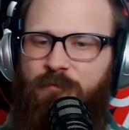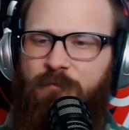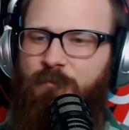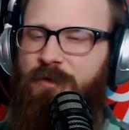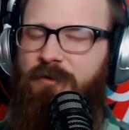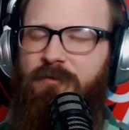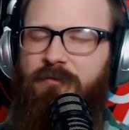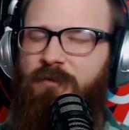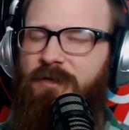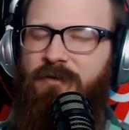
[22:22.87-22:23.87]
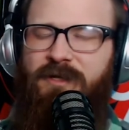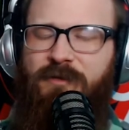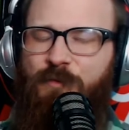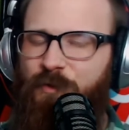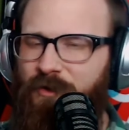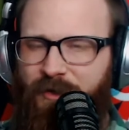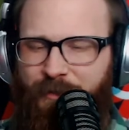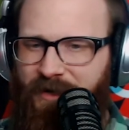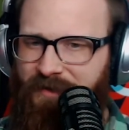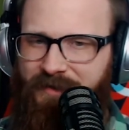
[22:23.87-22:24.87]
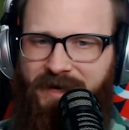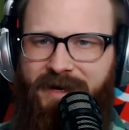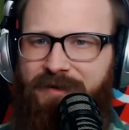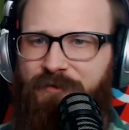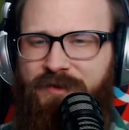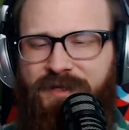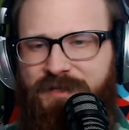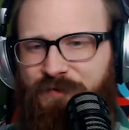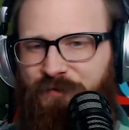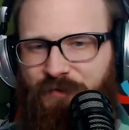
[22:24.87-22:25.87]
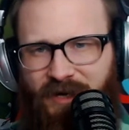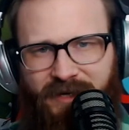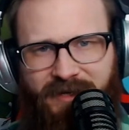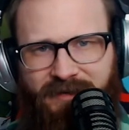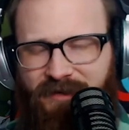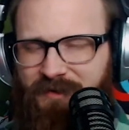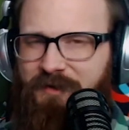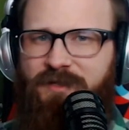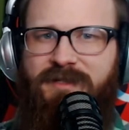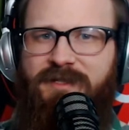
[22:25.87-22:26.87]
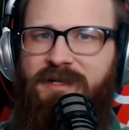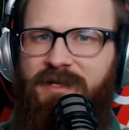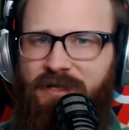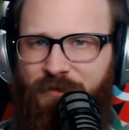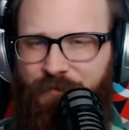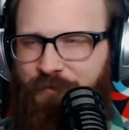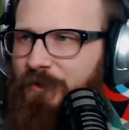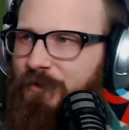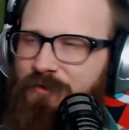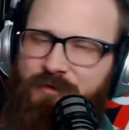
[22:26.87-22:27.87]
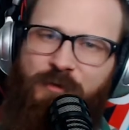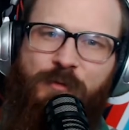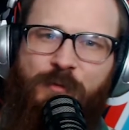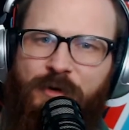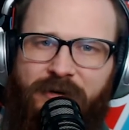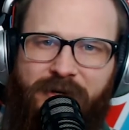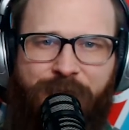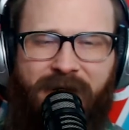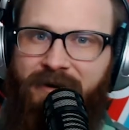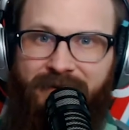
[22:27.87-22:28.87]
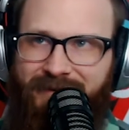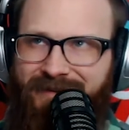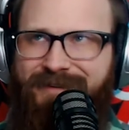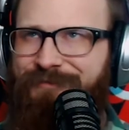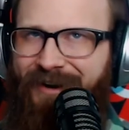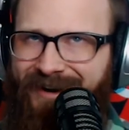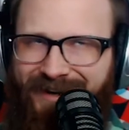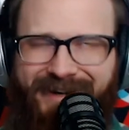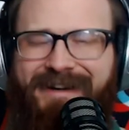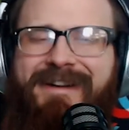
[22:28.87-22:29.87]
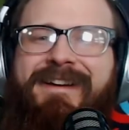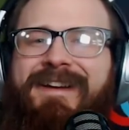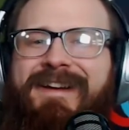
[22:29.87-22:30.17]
we don't need to worry about that. Everything's fine. Nothing to see here, folks. Don't worry about it. It's fine.